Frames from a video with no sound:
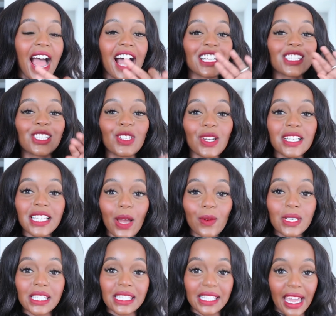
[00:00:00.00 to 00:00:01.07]
As soon as I
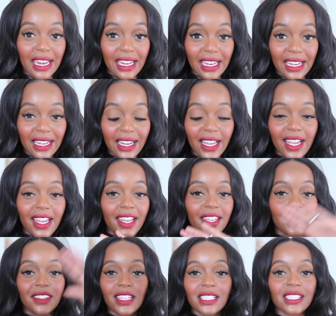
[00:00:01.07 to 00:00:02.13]
was setting,
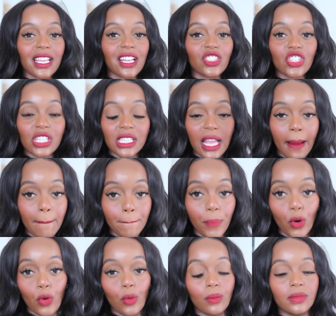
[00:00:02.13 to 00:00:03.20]
the sun just like
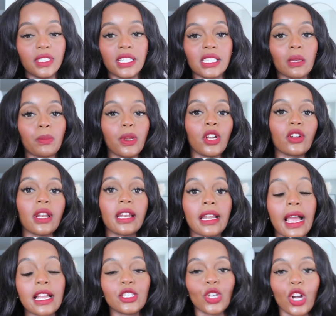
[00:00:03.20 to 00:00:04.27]
boom disappeared and
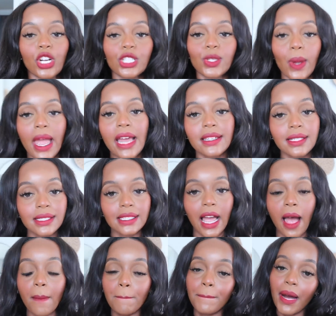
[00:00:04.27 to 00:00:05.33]
it got dark, so I had to
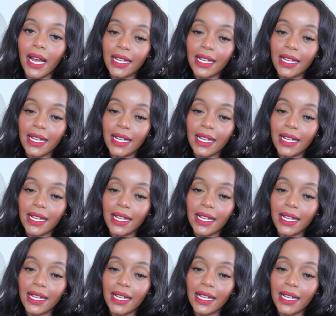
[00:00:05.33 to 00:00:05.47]
stop.